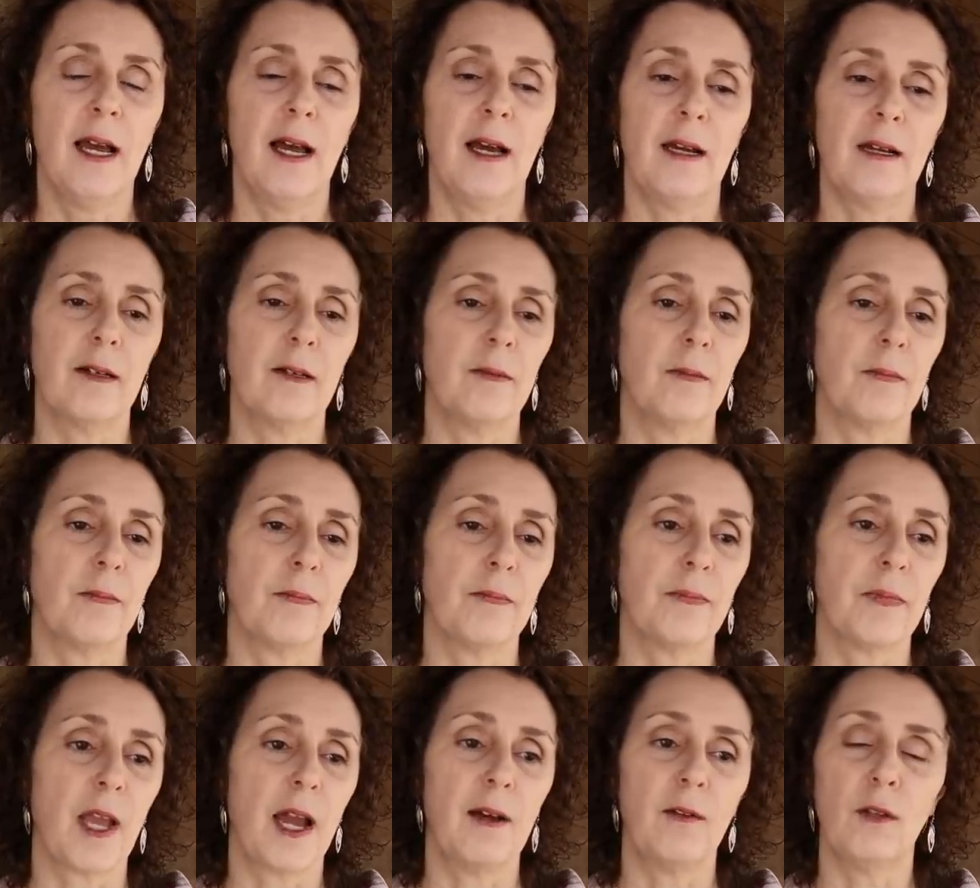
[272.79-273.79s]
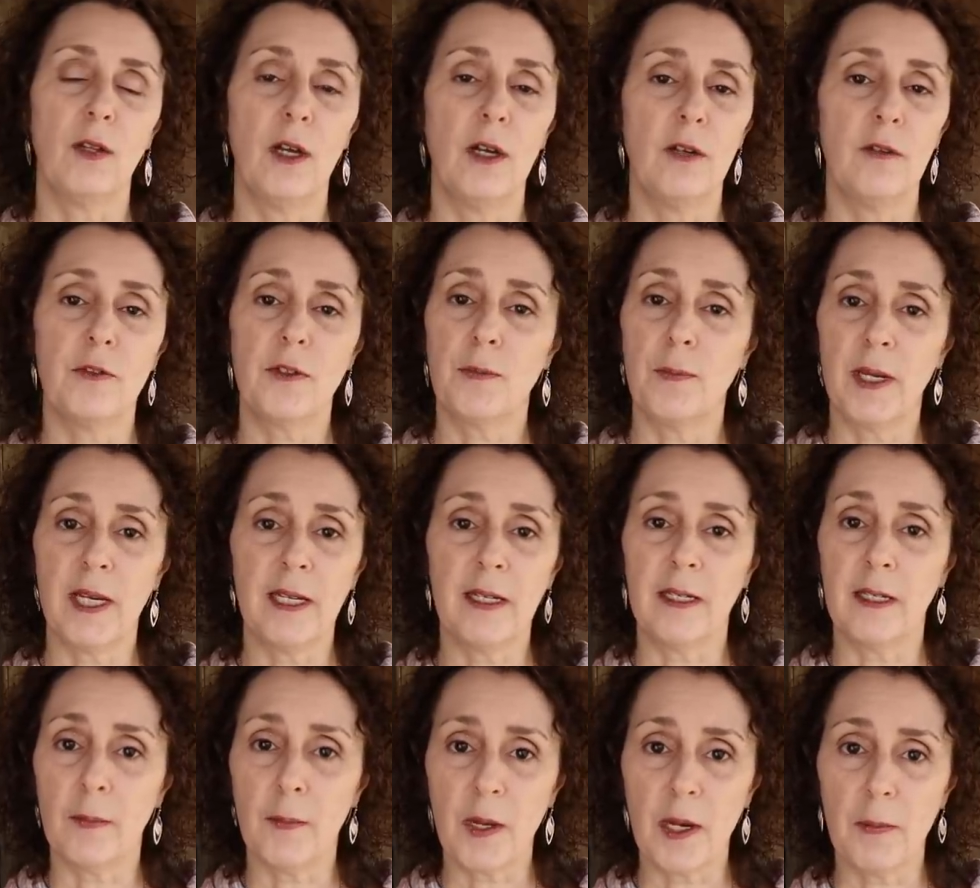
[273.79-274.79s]
Um, I loved
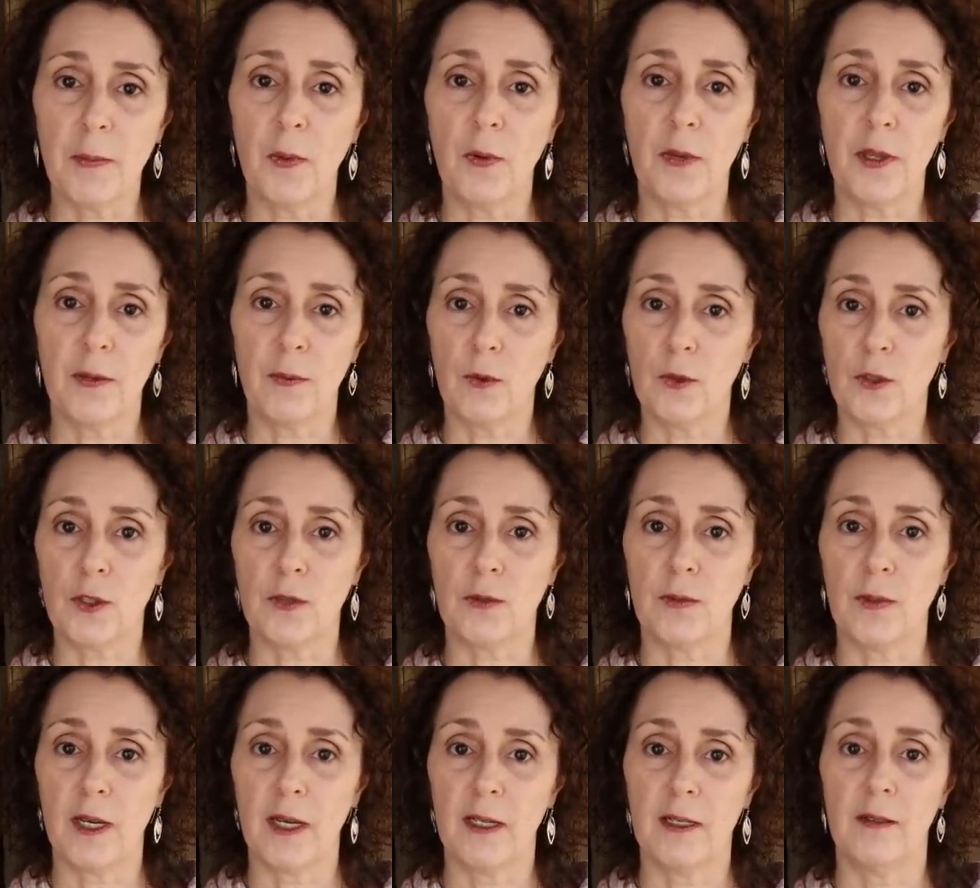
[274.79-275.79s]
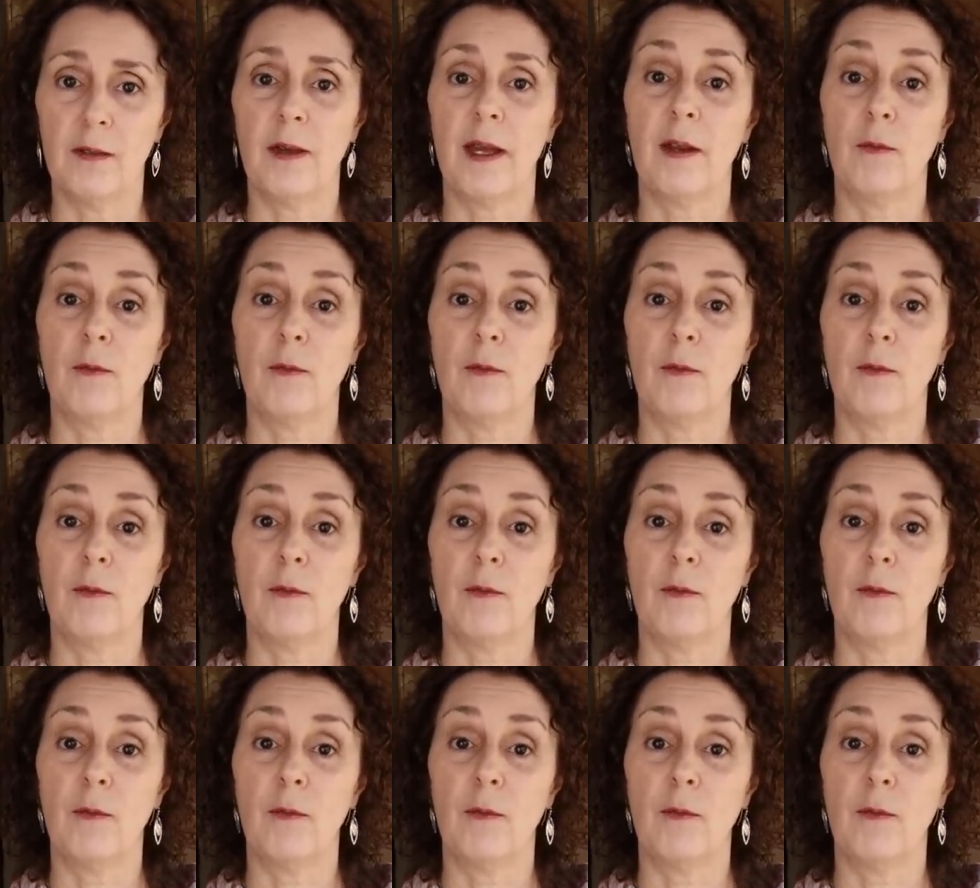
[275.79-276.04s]
meeting the people that was uh,